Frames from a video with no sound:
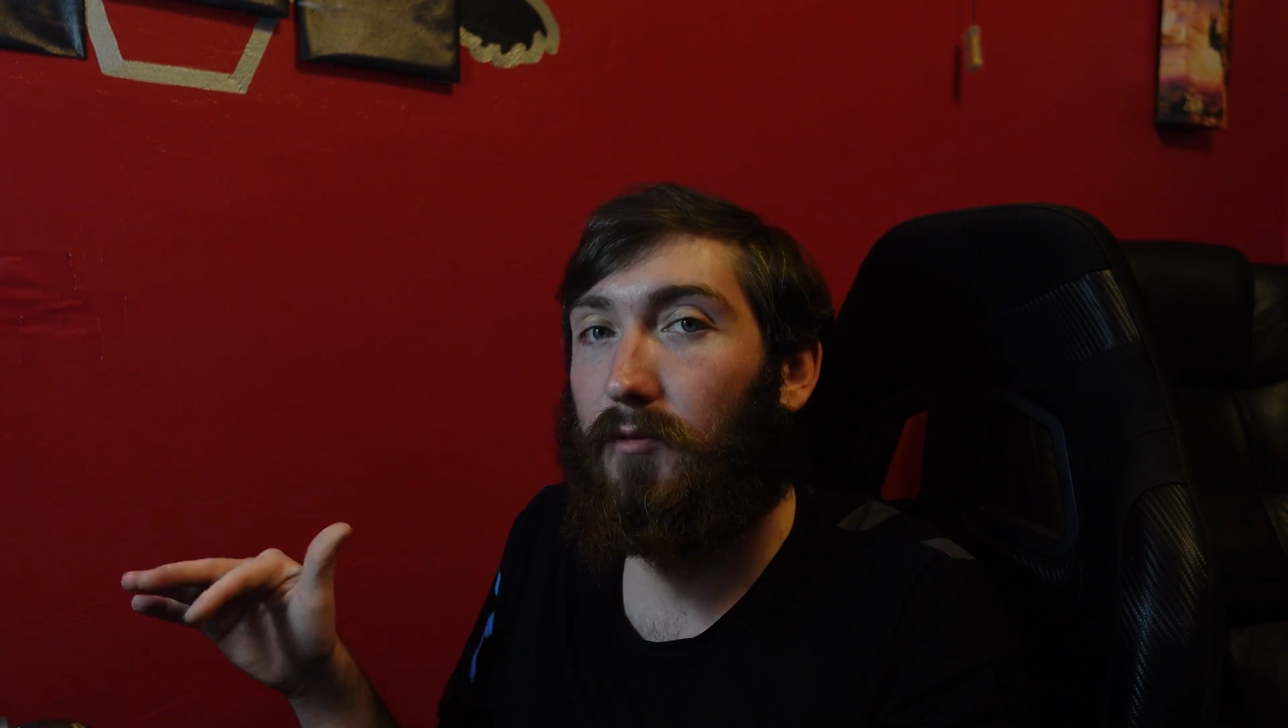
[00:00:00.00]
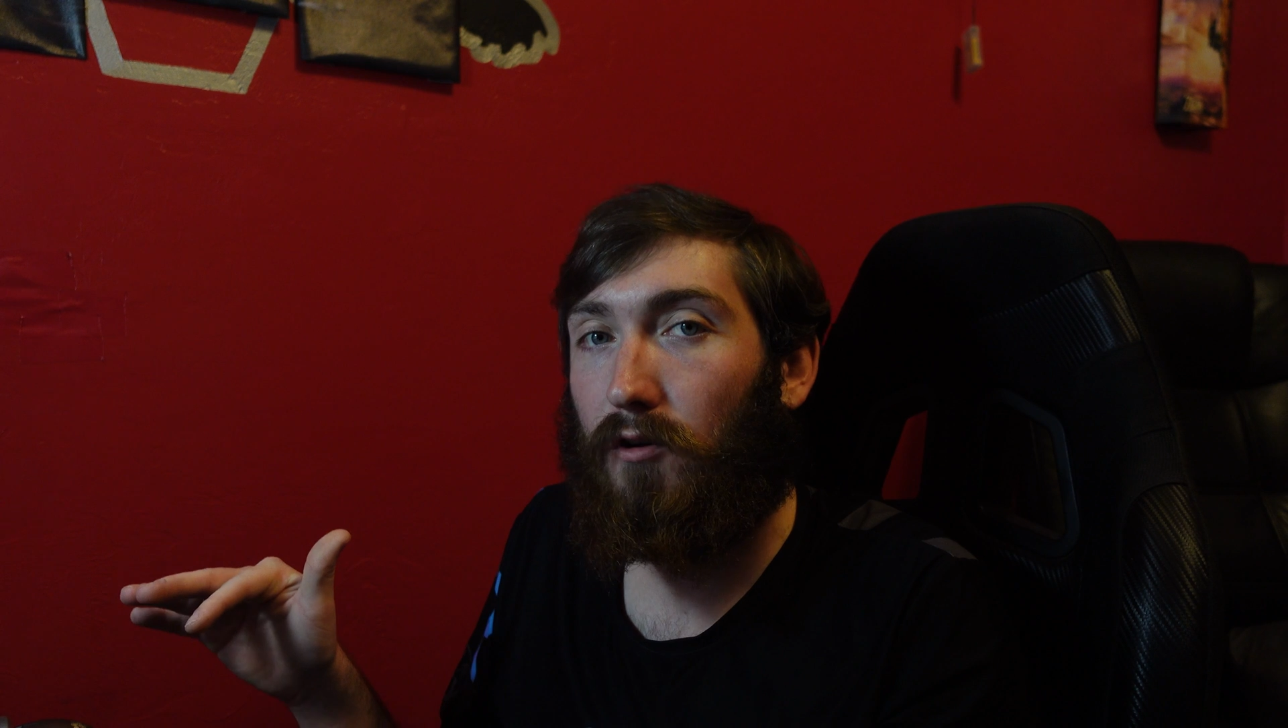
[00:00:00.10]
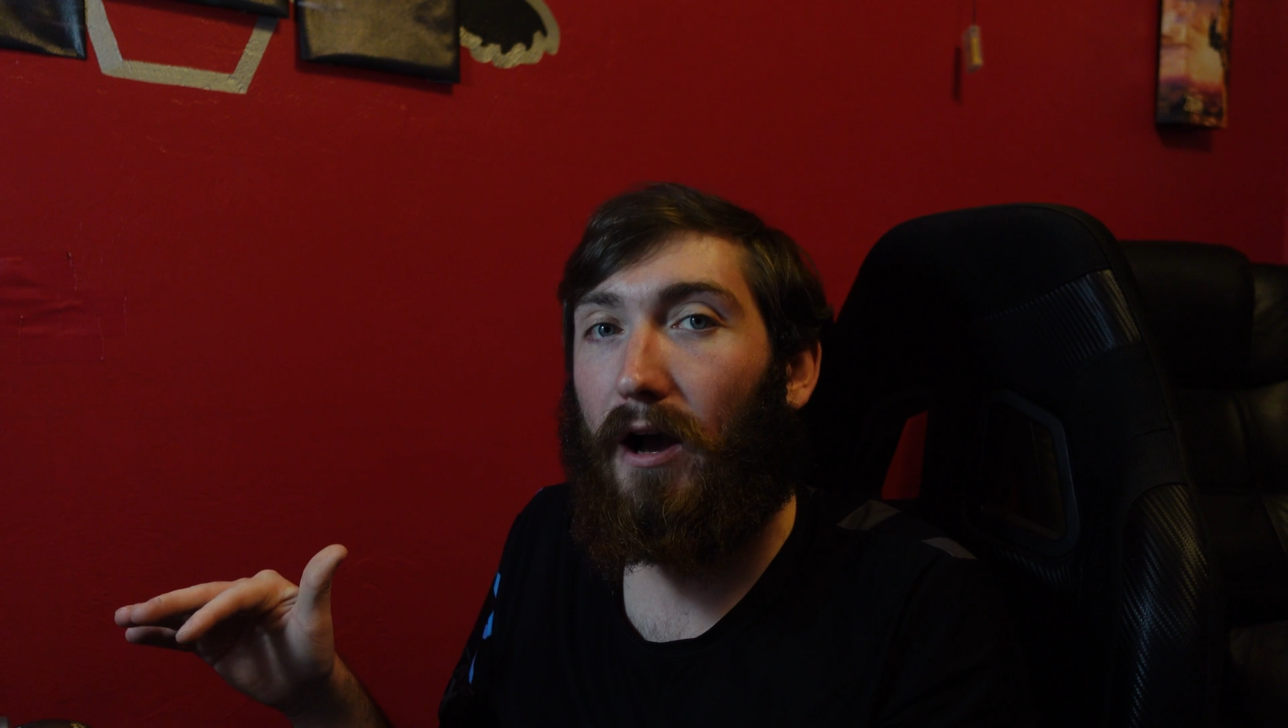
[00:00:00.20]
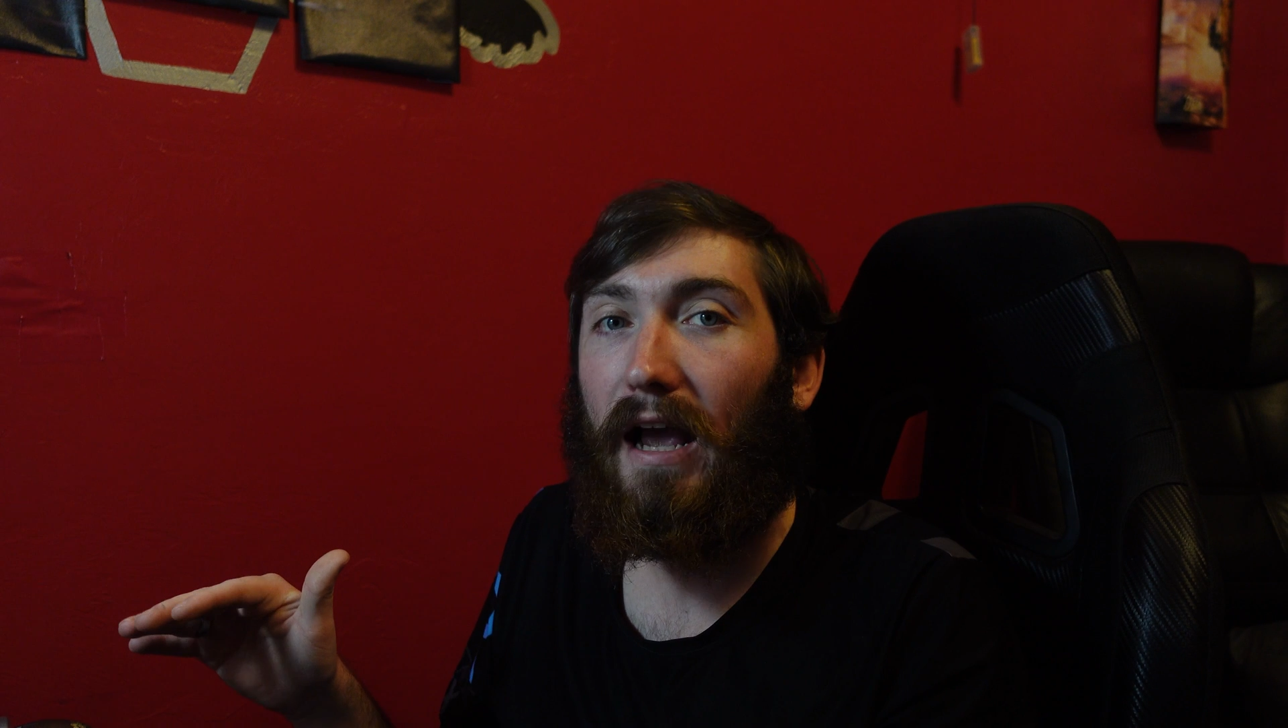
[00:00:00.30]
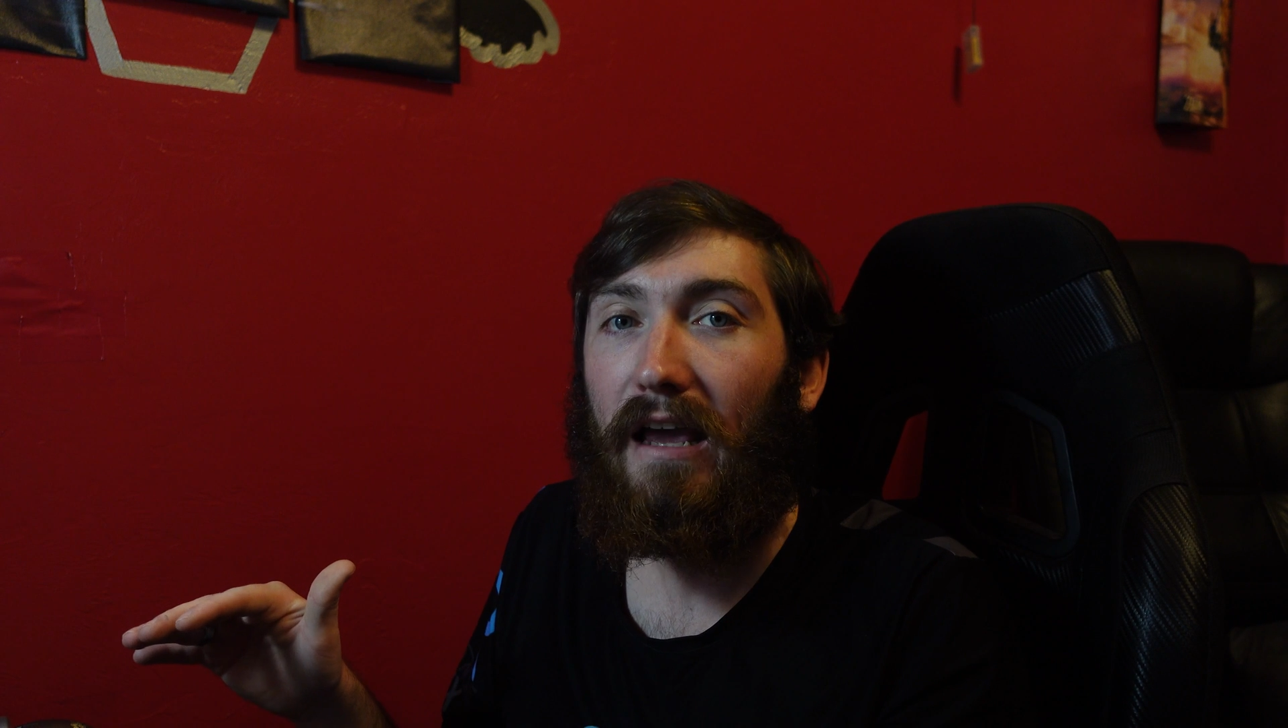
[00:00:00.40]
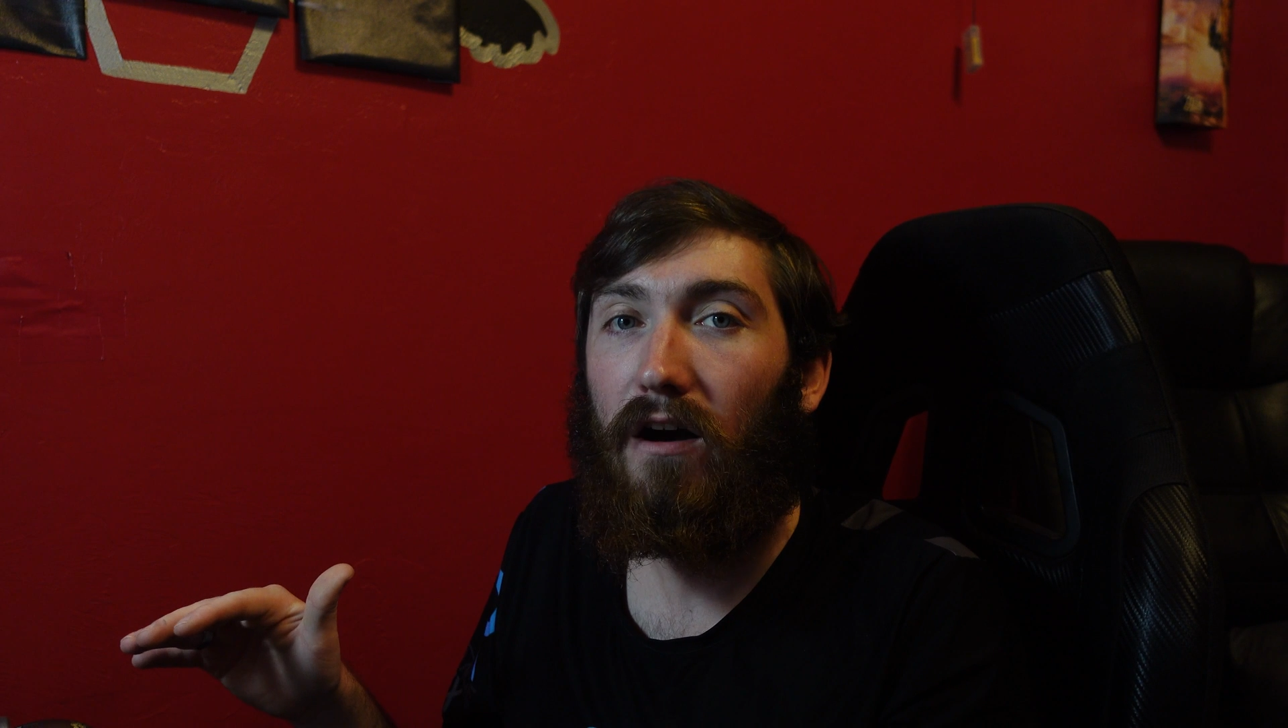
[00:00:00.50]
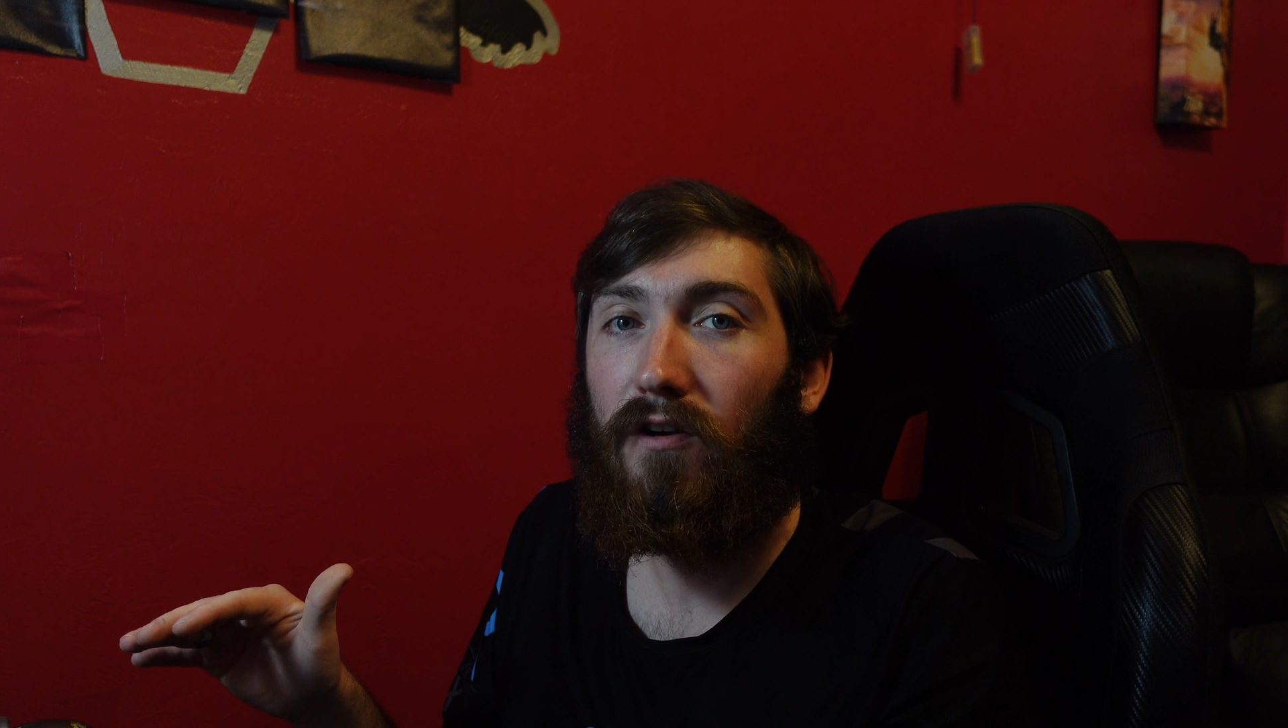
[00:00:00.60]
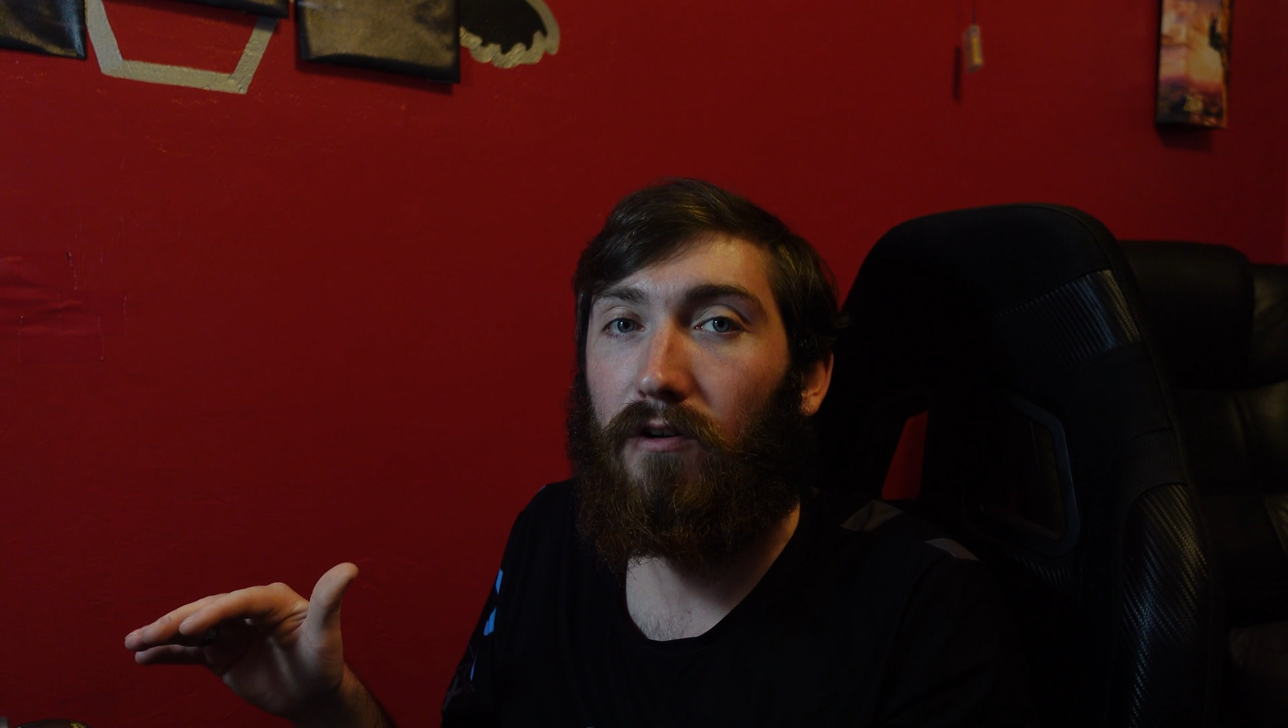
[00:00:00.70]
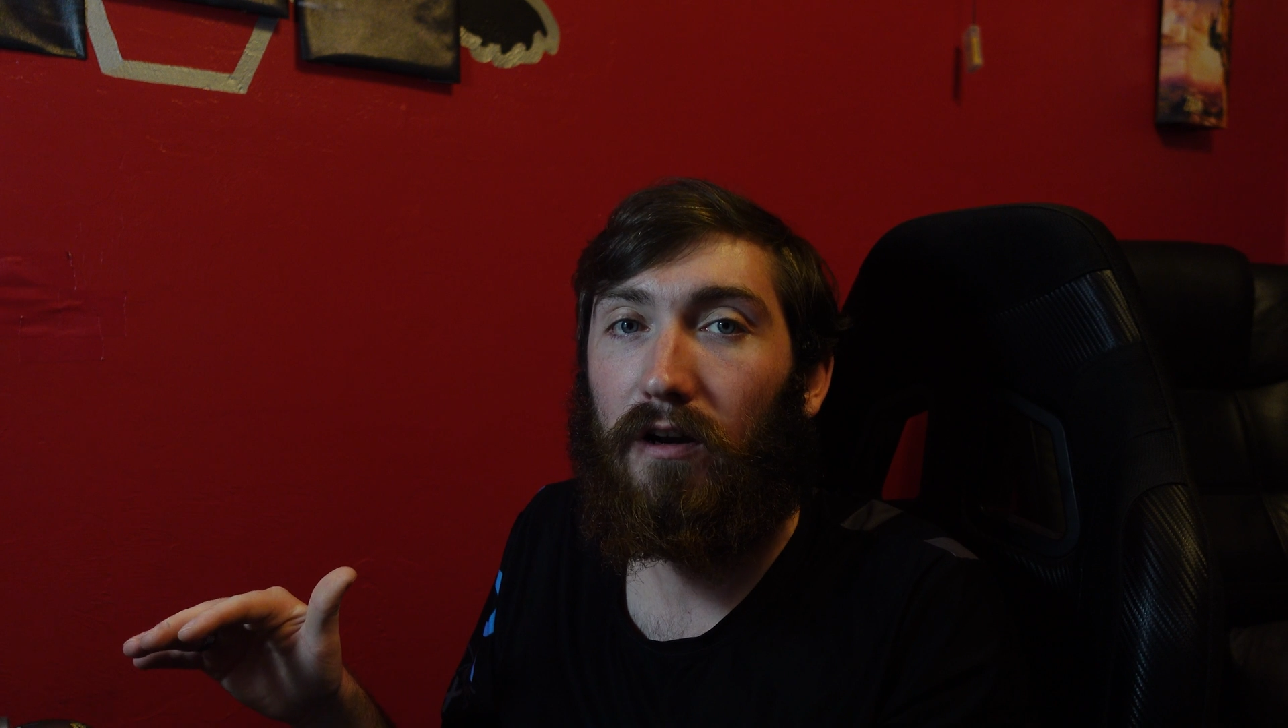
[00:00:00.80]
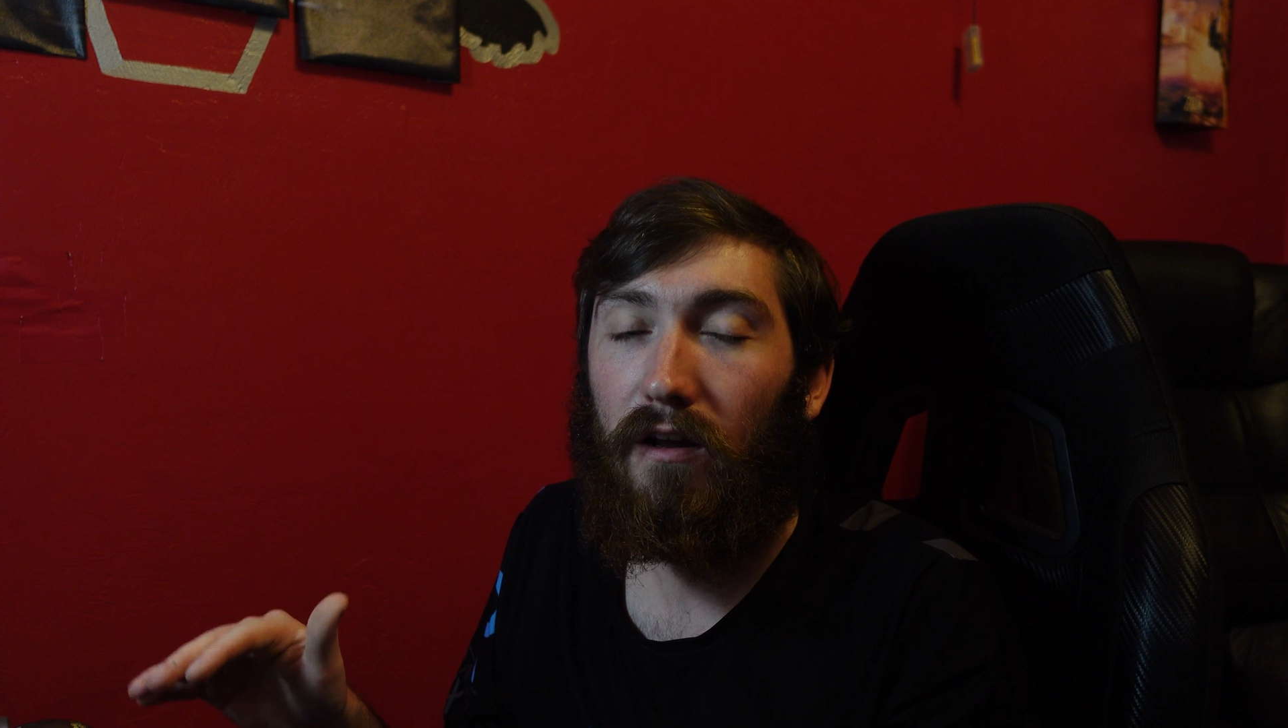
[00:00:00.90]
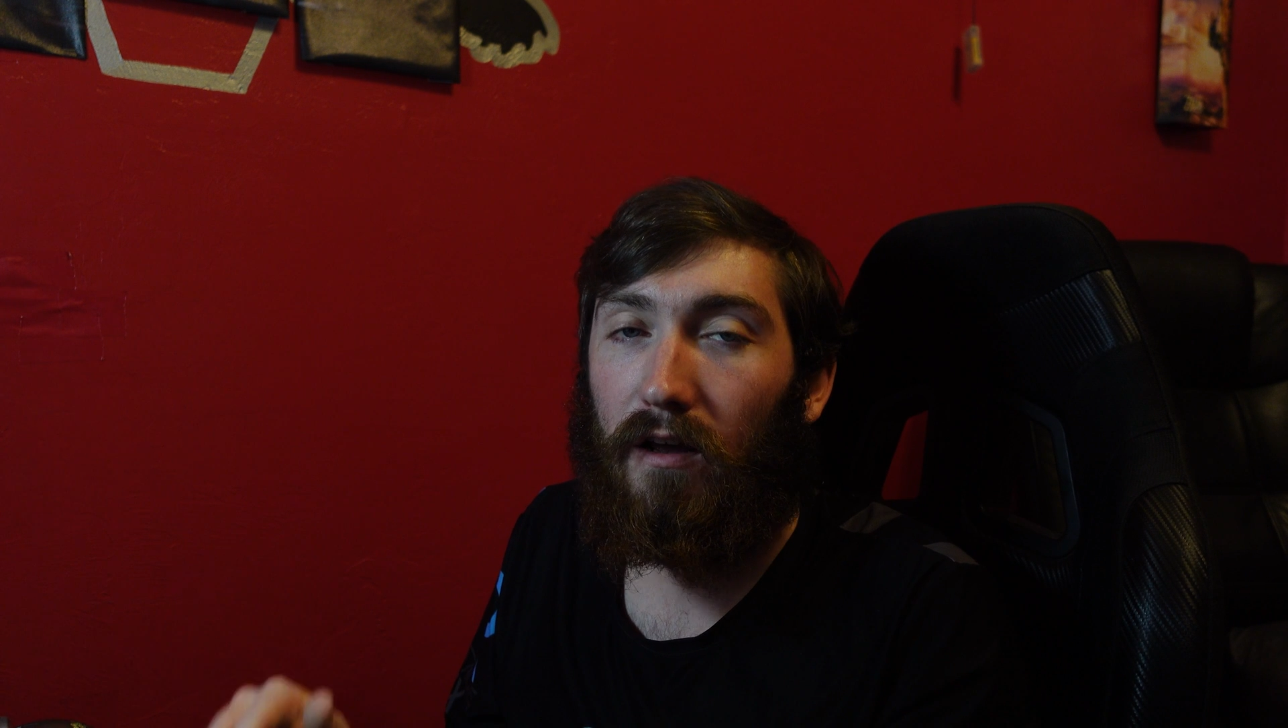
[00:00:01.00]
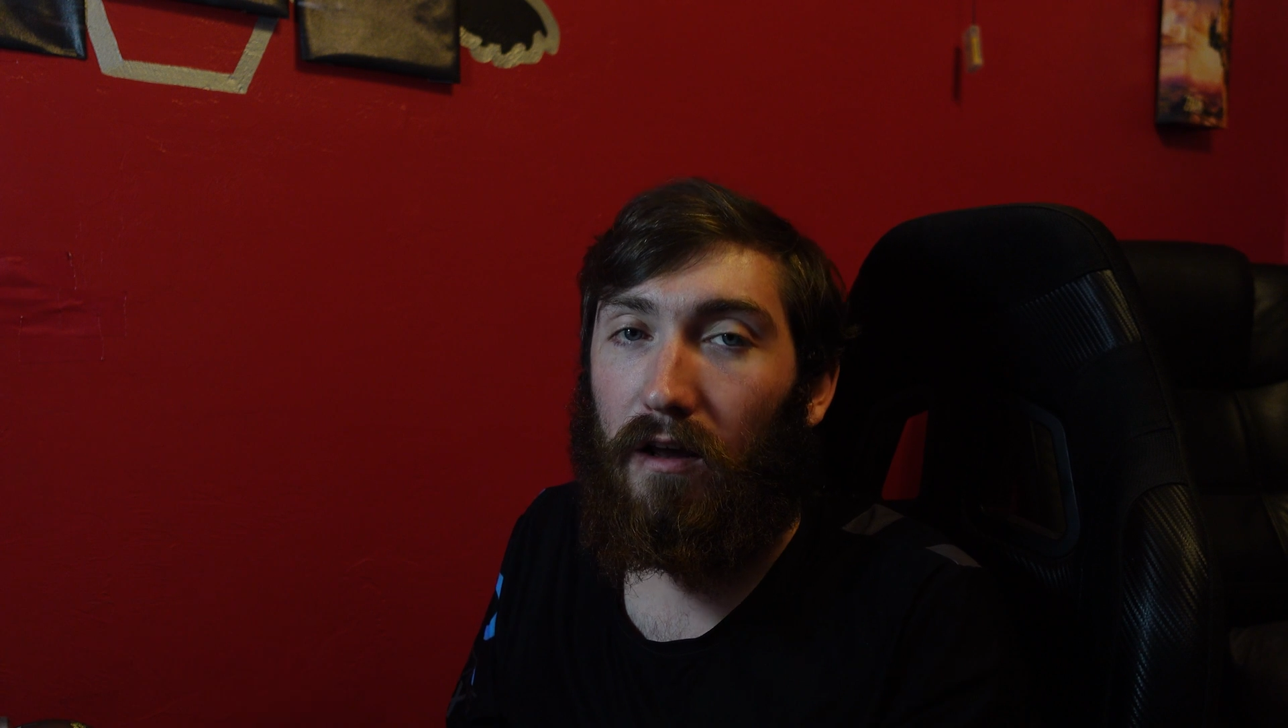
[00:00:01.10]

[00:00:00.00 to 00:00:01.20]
to about 800.